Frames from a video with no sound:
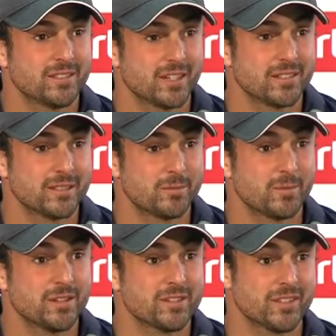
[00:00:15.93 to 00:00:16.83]
get some
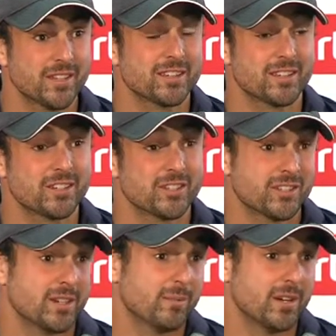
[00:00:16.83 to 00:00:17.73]
runs in these
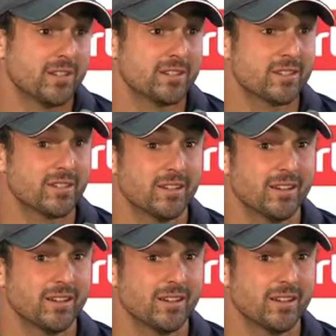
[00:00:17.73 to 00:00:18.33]
conditions some days.